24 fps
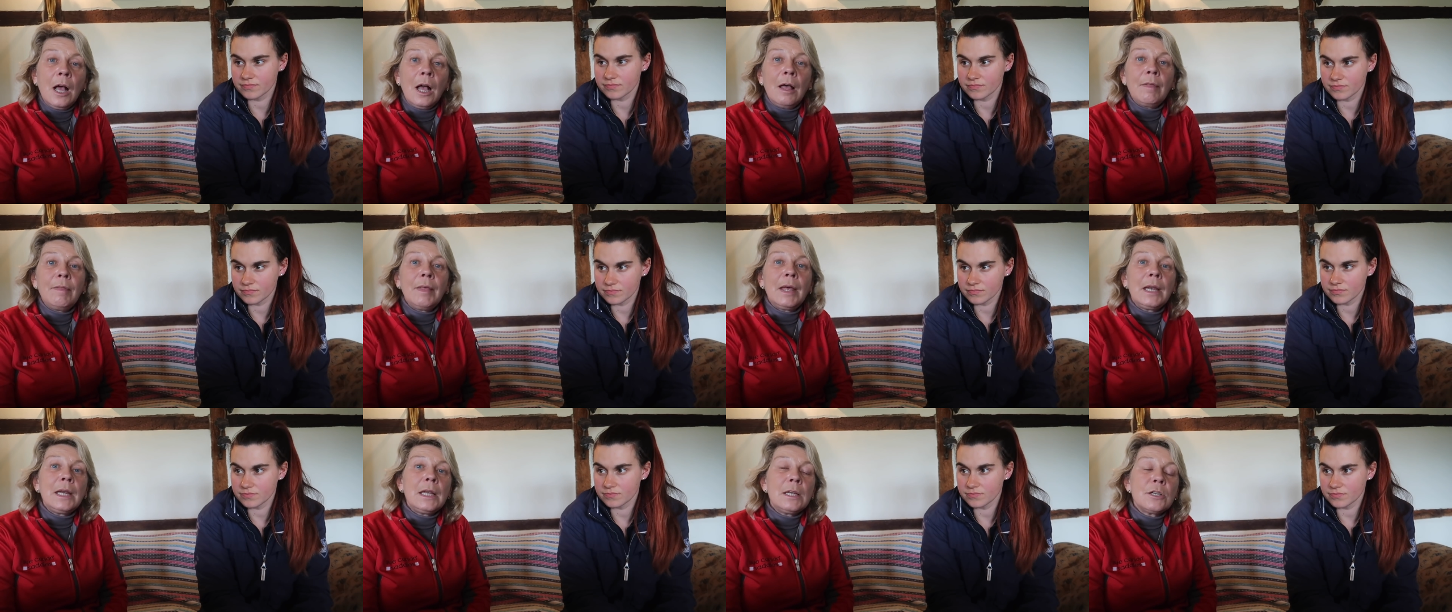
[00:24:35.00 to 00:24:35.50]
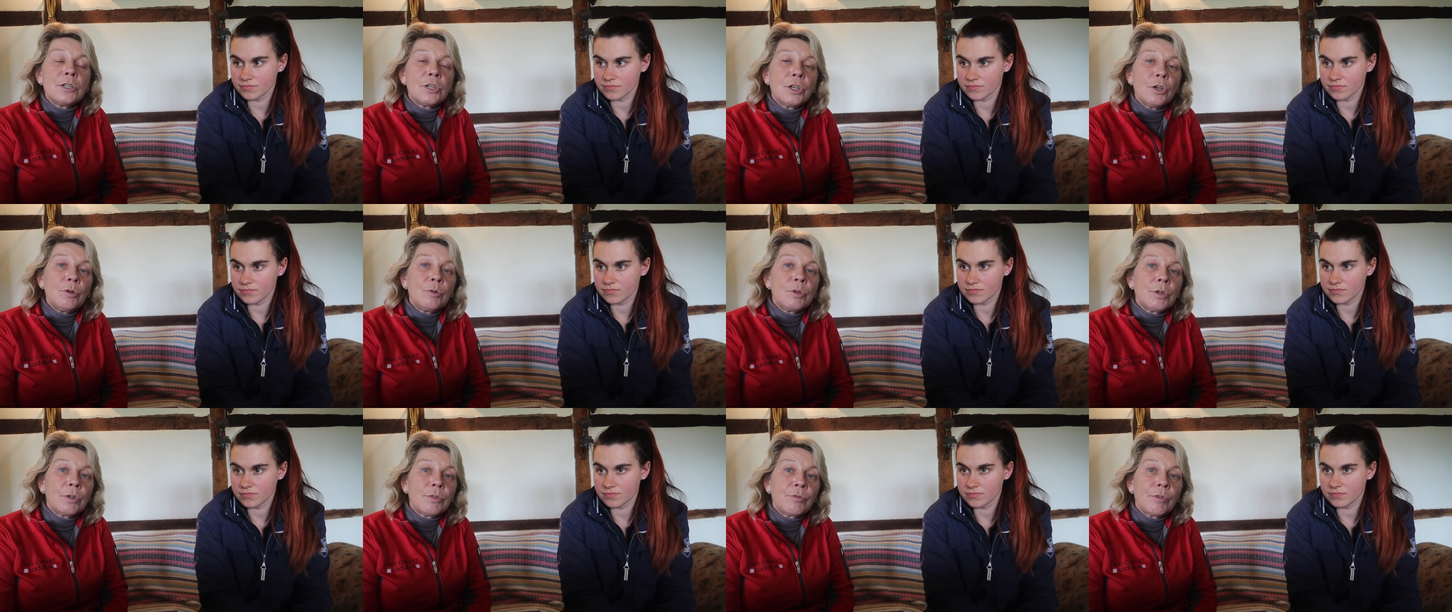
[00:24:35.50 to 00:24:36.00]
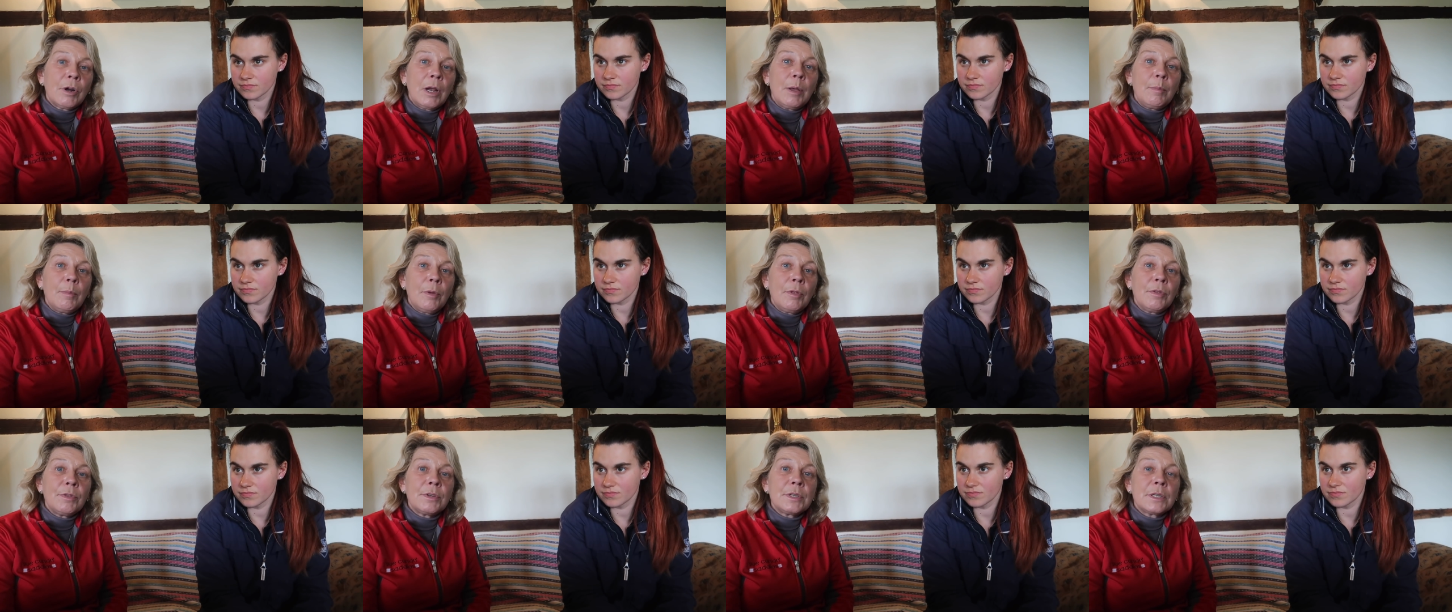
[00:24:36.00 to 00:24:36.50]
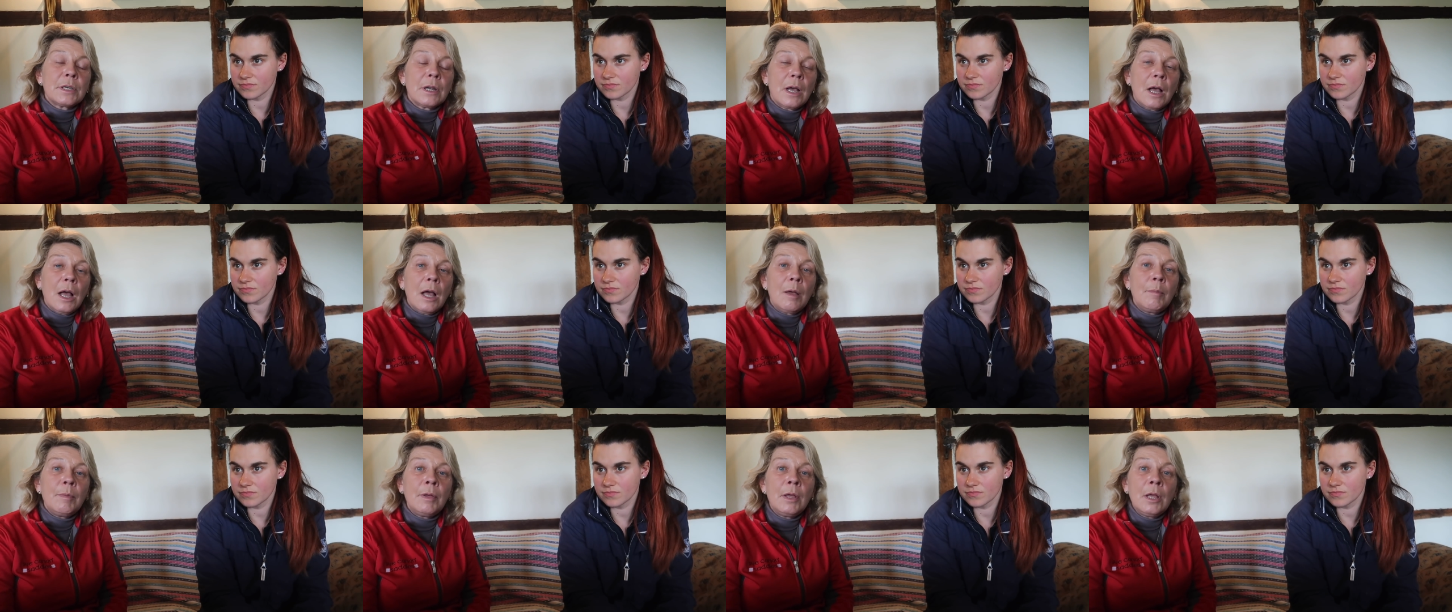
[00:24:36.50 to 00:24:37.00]
Speaker 1: and then in two to three months
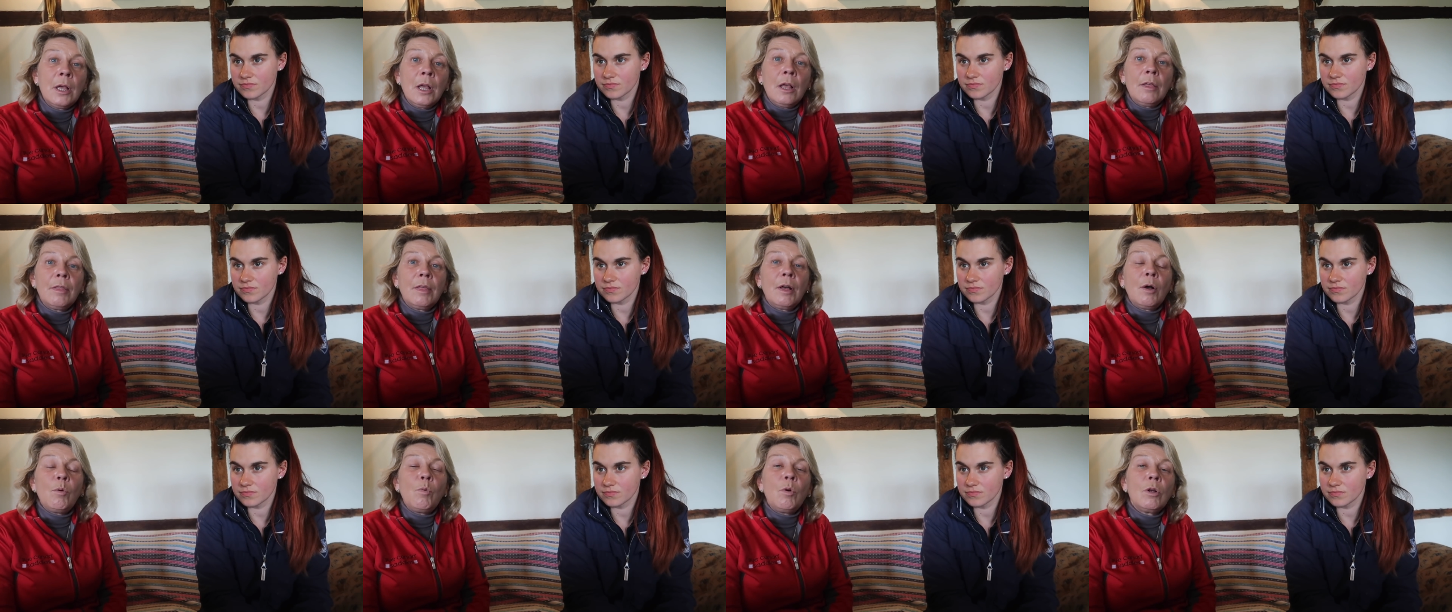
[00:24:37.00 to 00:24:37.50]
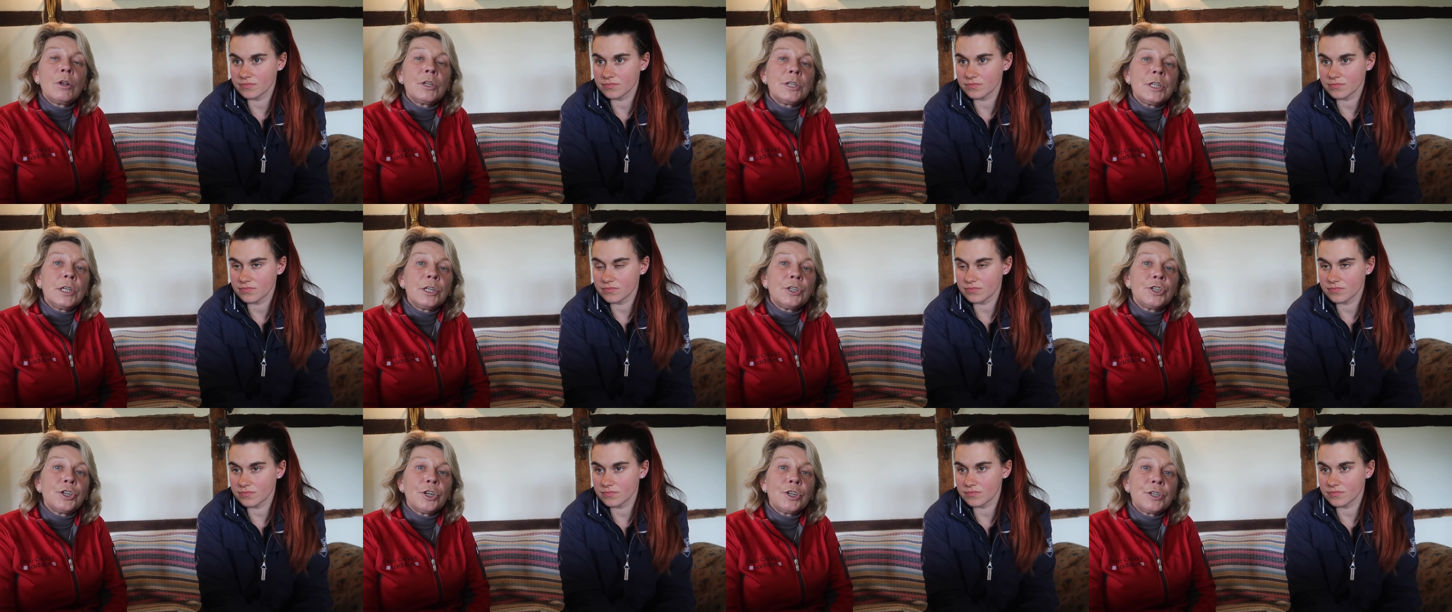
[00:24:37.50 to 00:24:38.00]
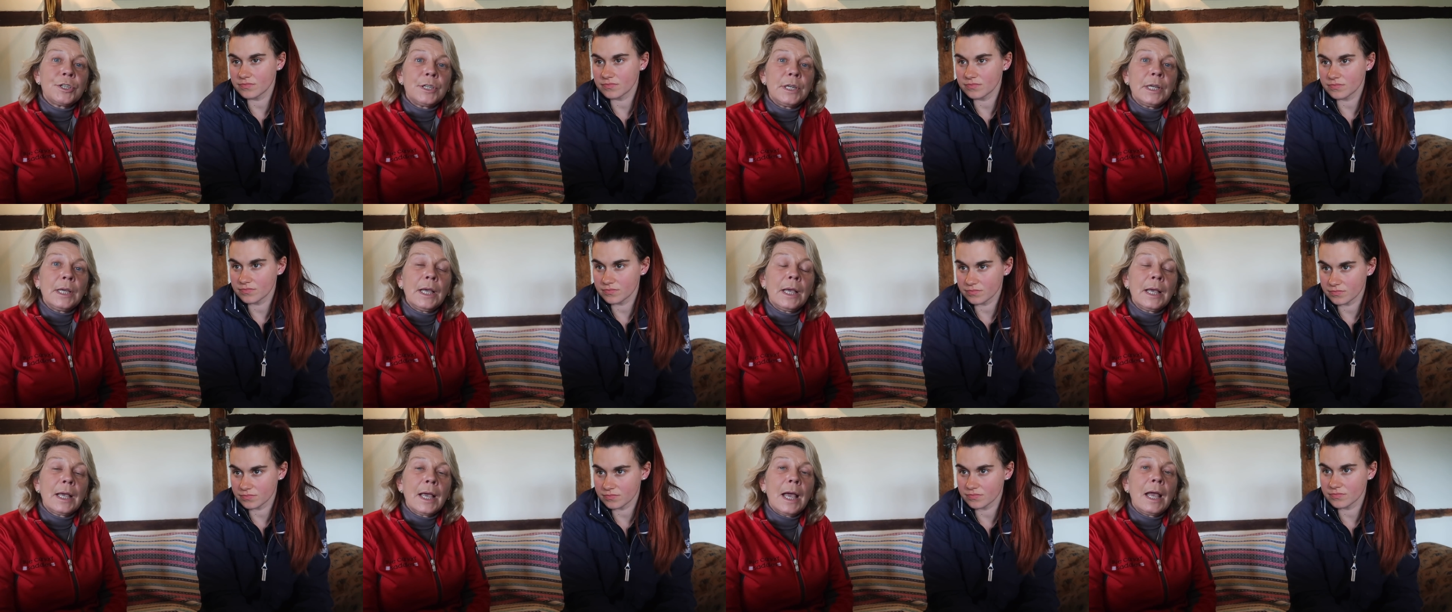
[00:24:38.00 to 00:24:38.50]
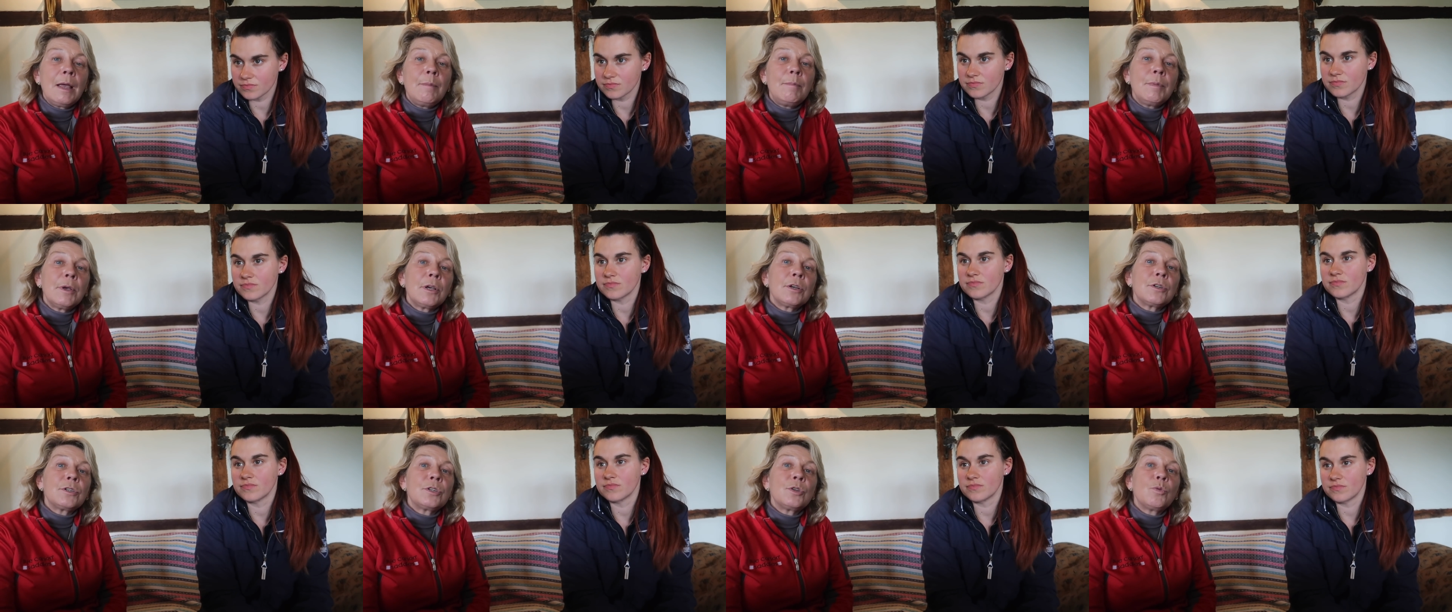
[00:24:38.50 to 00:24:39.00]
time they'll want adjusting again
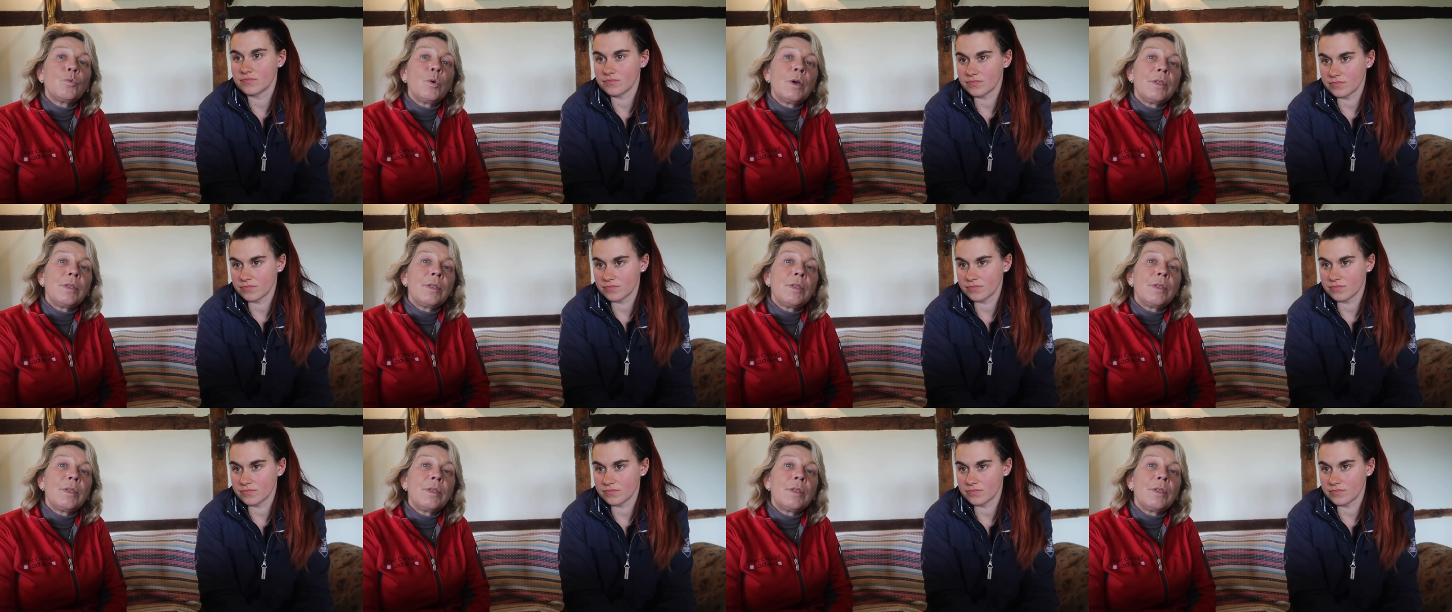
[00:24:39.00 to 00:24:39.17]
because the